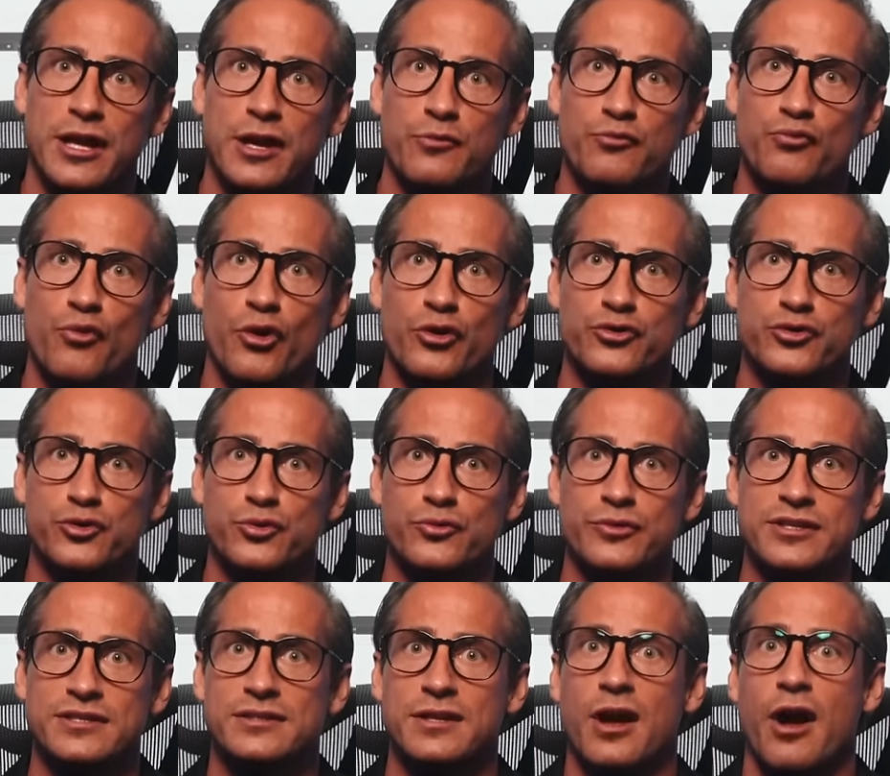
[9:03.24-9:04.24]
they want to
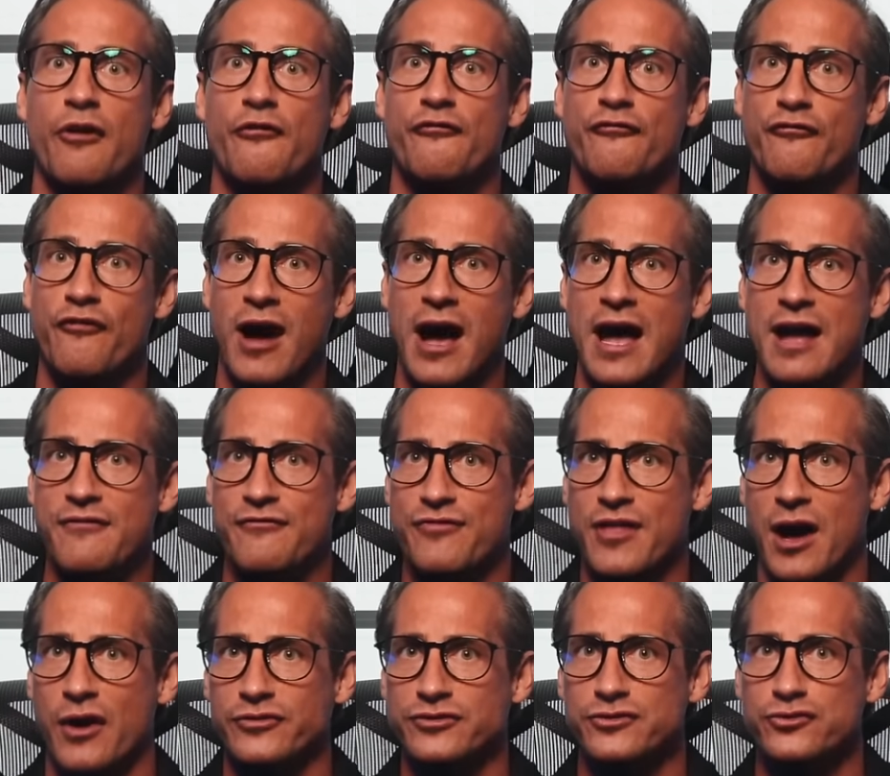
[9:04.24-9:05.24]
risk
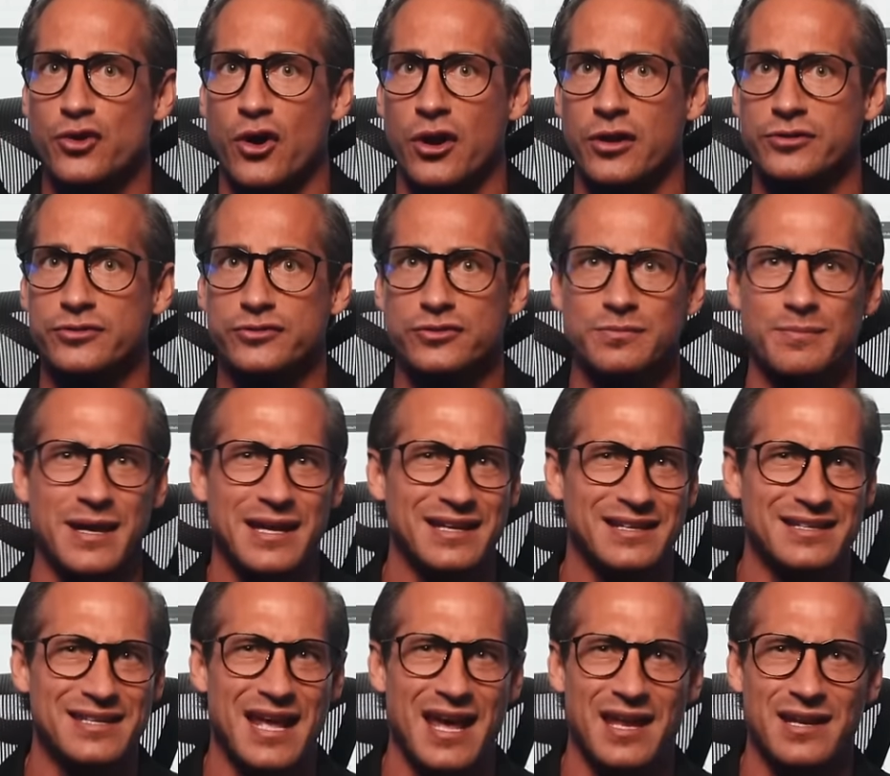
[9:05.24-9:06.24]
$5,000 to
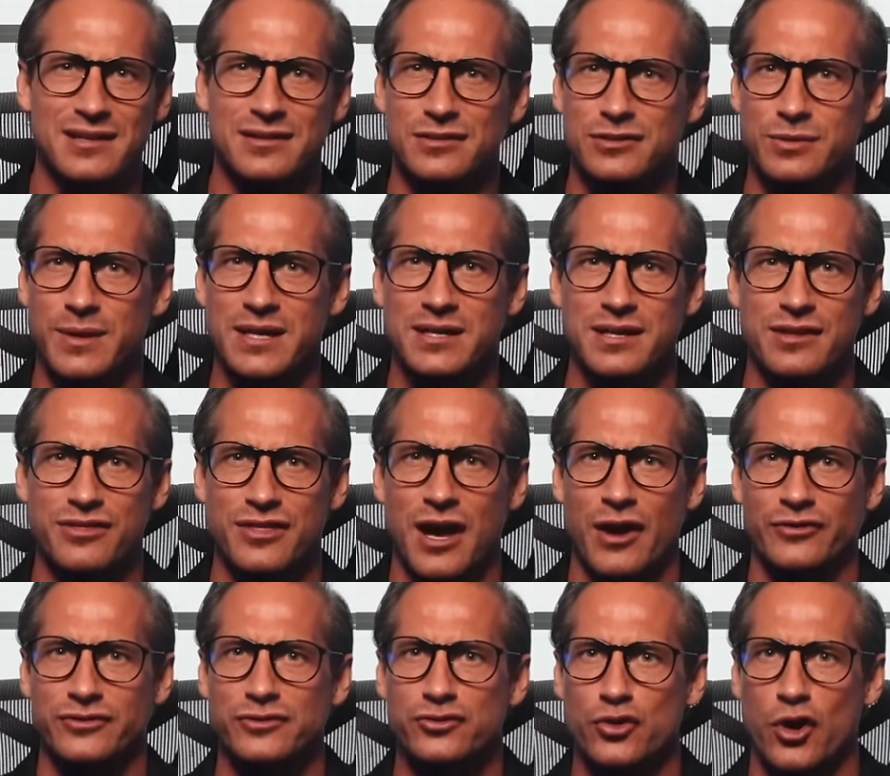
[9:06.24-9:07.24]
make
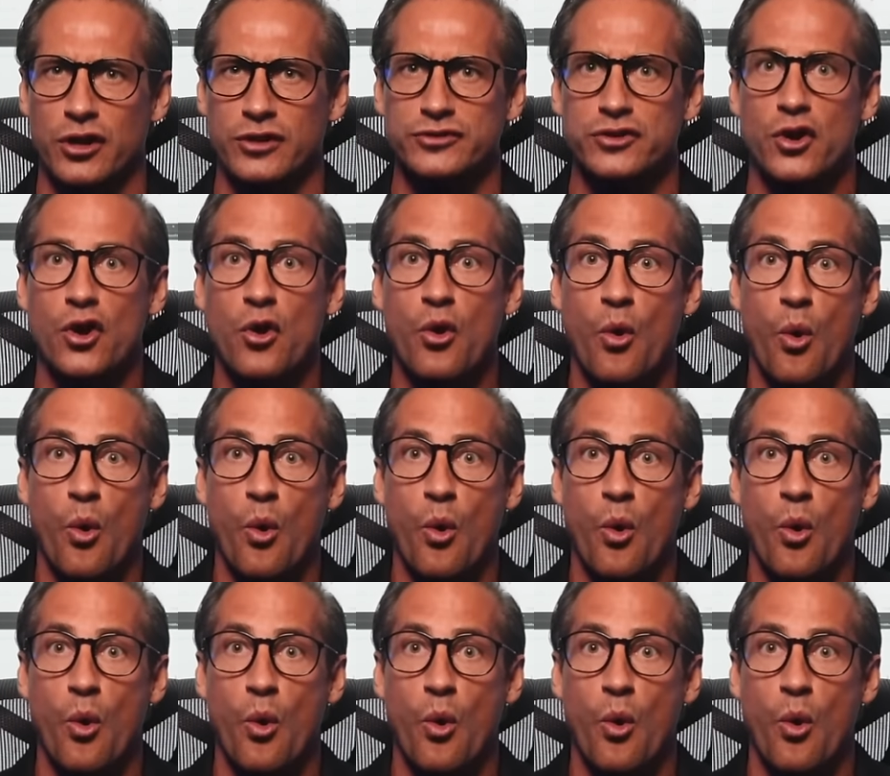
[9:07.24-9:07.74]
10000 dollars $20,000